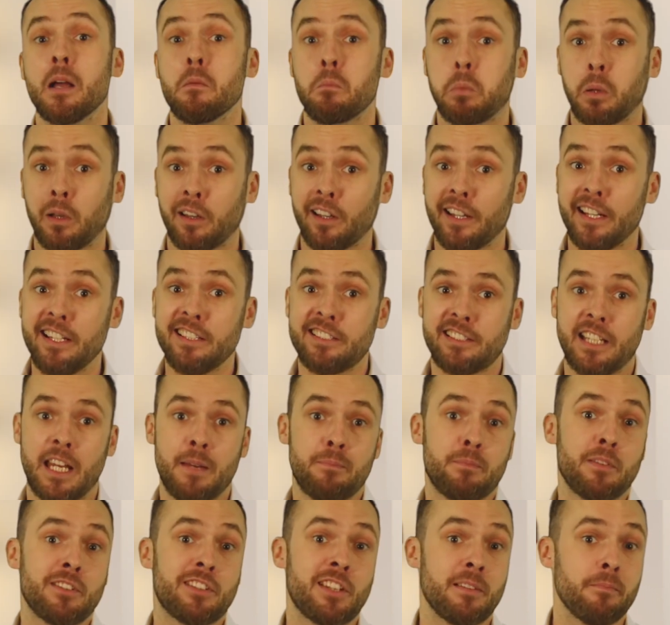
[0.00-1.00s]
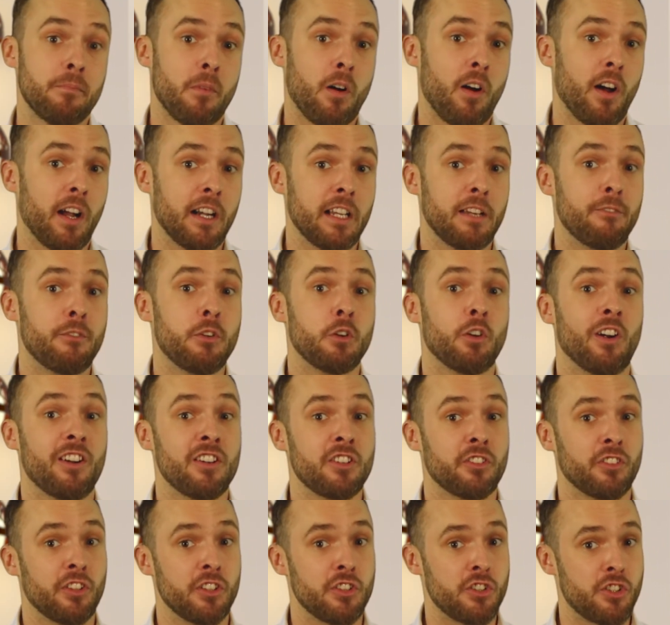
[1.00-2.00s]
Please keep this in mind if you're
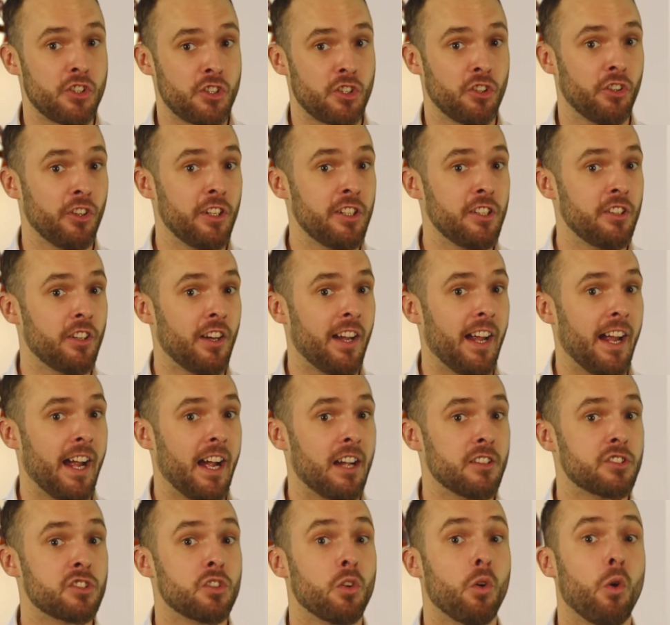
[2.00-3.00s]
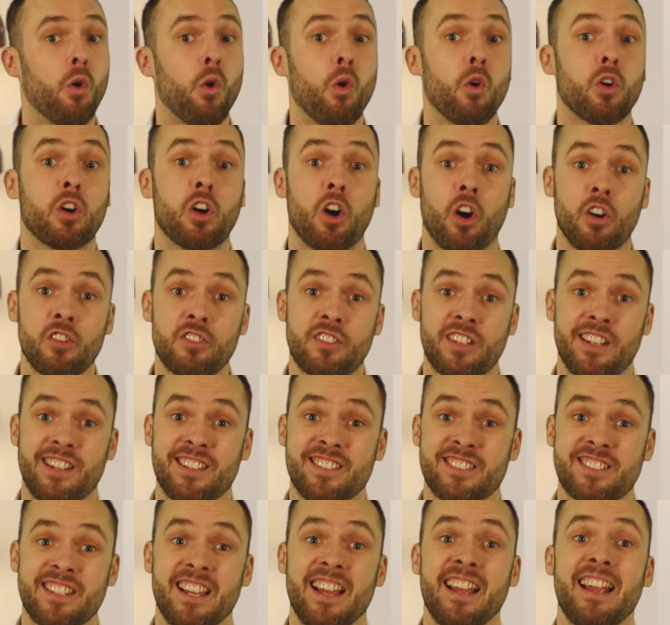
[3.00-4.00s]
under insuring your house or
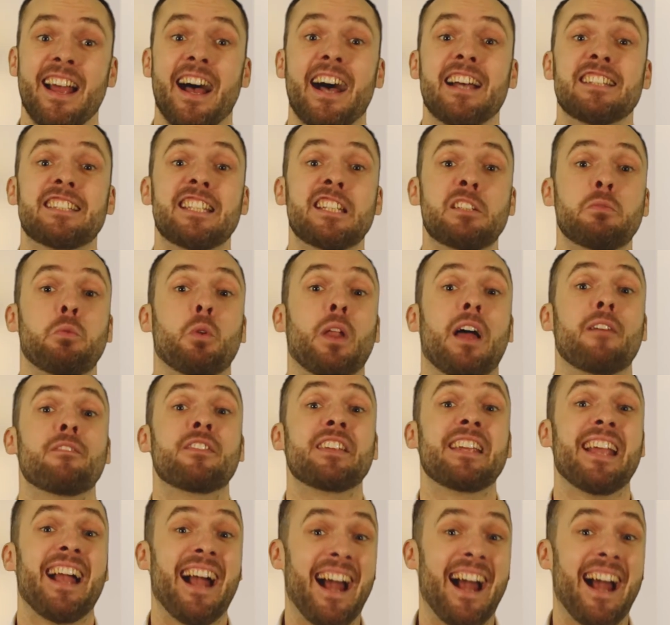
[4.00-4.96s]
contents as this will have the